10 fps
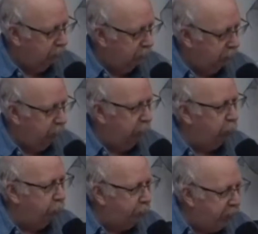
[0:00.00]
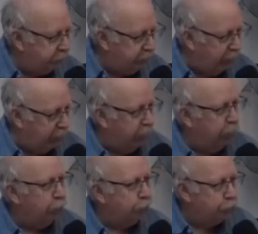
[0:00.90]
Let me repeat
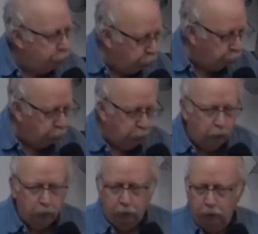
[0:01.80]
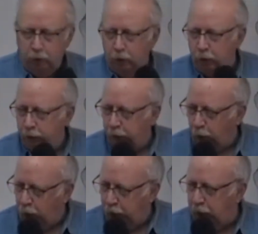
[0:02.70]
that. do the
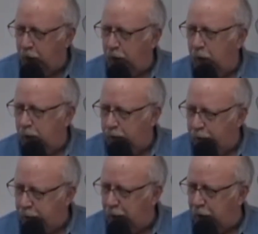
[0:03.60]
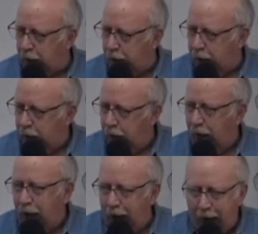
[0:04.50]
will of God.
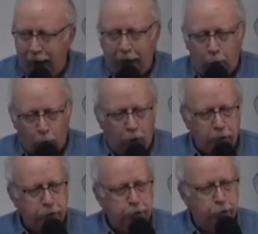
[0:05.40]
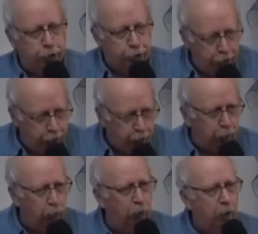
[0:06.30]
I want to
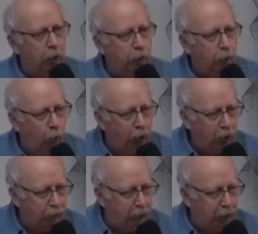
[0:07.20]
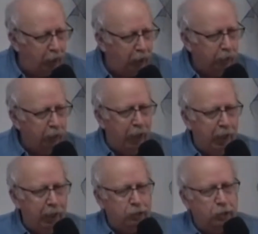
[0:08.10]
do the will of God.
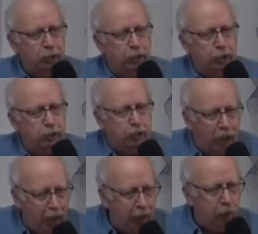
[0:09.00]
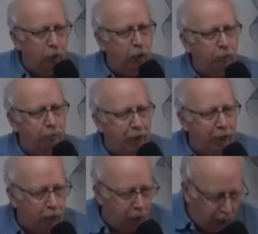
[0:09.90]
That is the desire of my
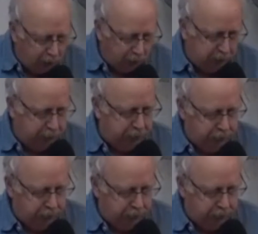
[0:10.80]
heart.